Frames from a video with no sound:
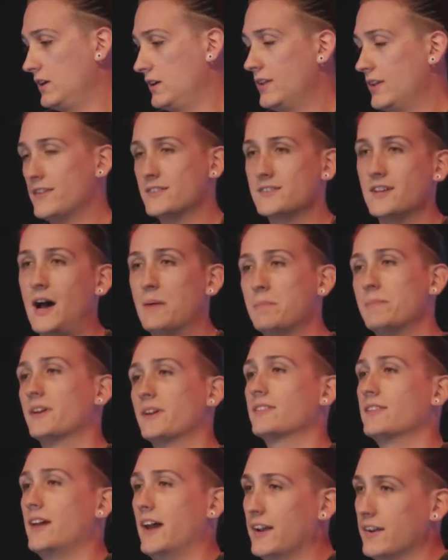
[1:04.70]
And the
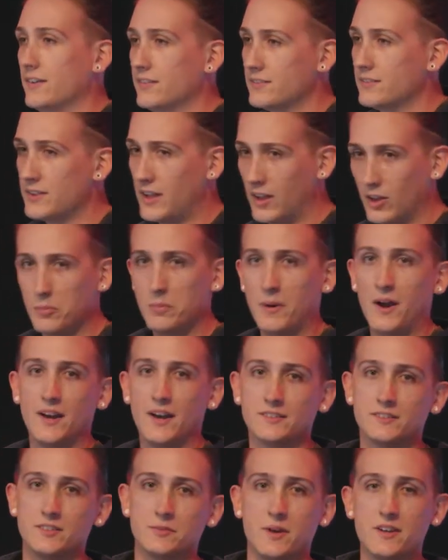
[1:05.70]
topic that
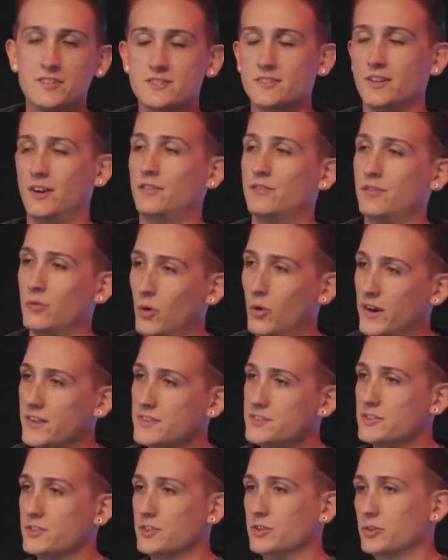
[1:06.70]
Yellowbox and myself
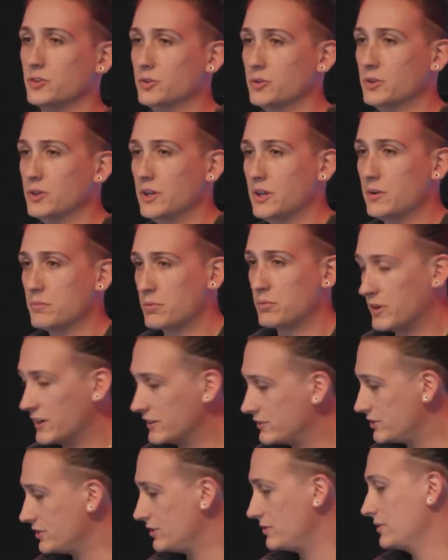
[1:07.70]
want to bring
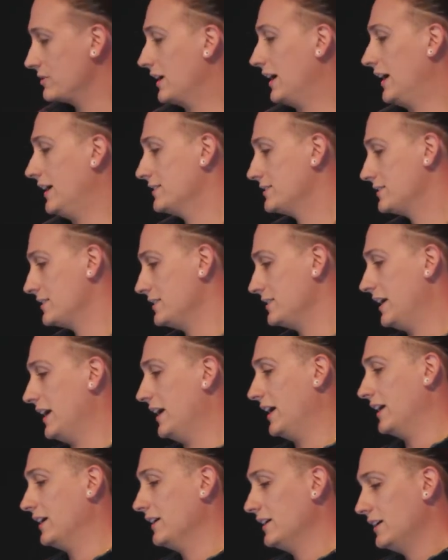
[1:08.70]
to you guys
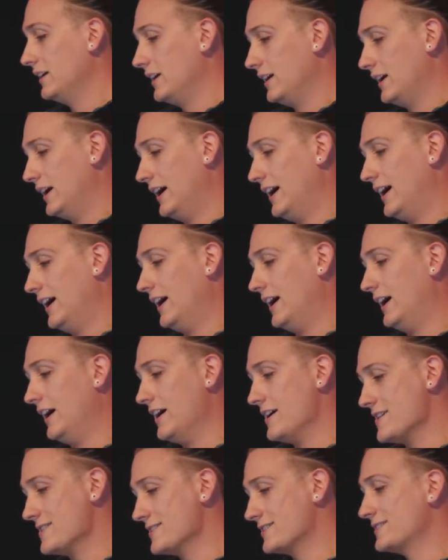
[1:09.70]
today
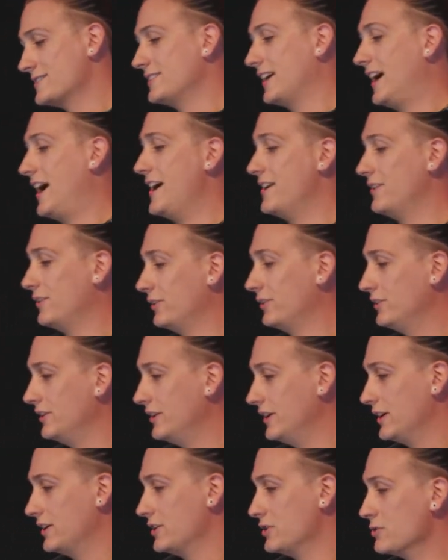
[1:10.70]
is titled,
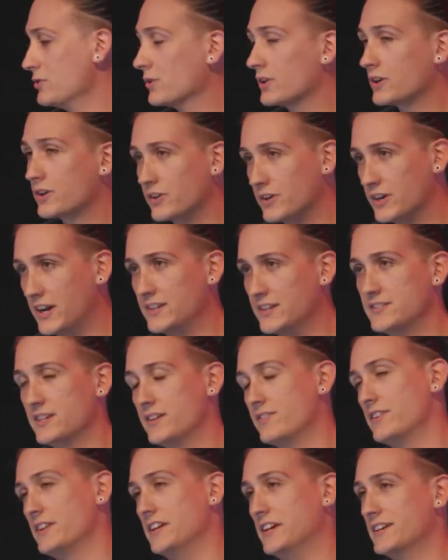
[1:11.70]
"Your
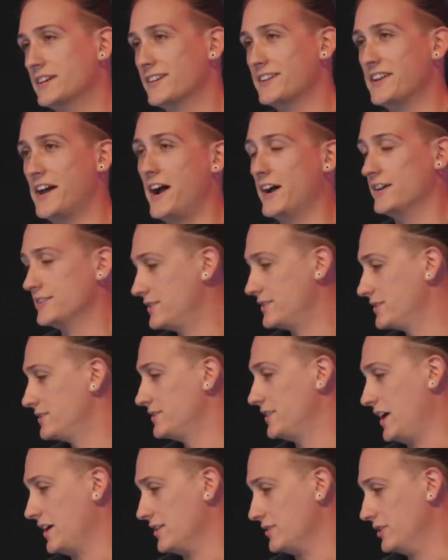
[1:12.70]
Creativity Cannot
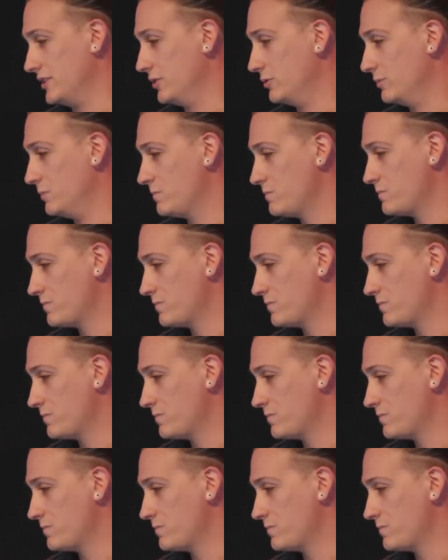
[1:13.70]
Sustain You."